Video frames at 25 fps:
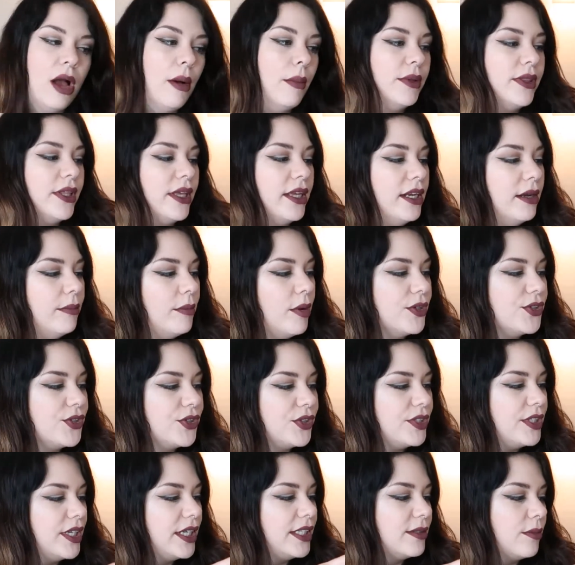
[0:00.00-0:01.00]
but then I'm also
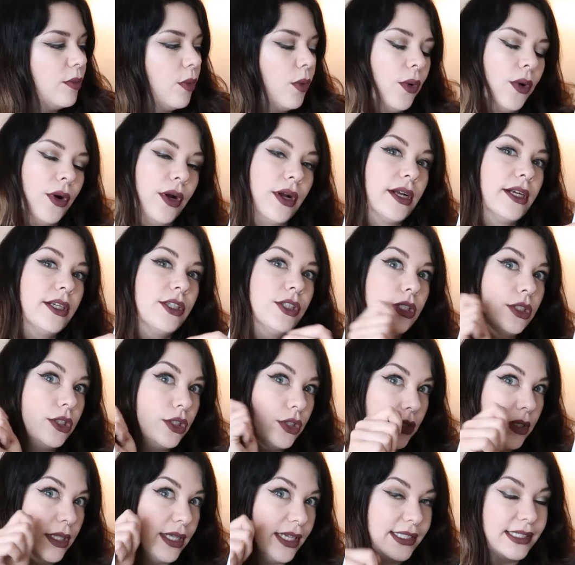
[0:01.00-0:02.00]
gonna take some orange and
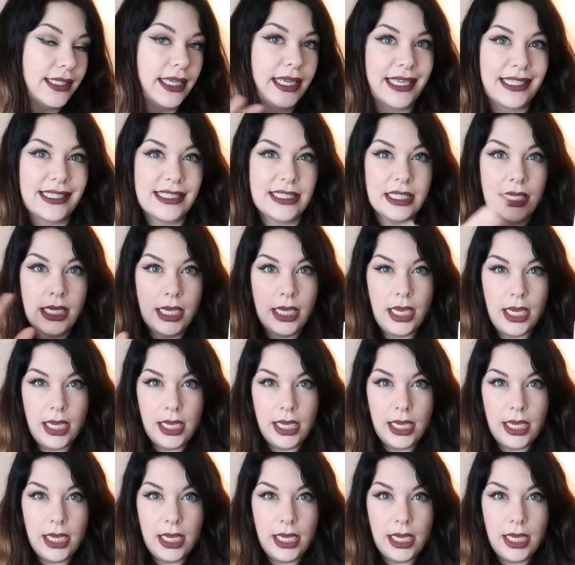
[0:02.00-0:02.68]
do this. Like, it's